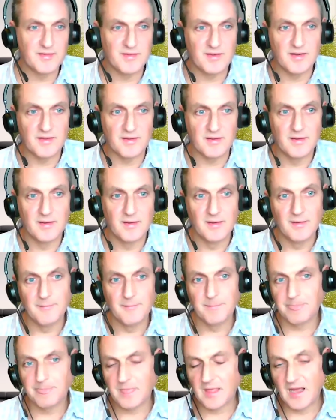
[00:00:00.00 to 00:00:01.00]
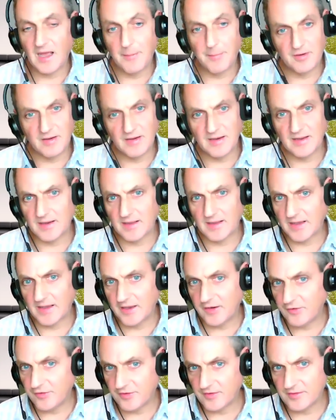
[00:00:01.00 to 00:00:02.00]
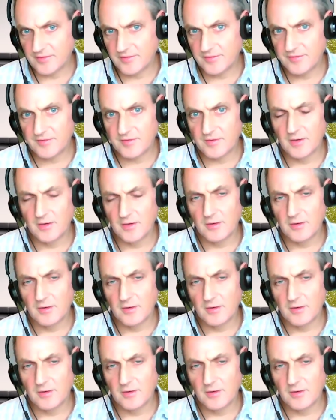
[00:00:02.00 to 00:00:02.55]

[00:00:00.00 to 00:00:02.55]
like capital allocations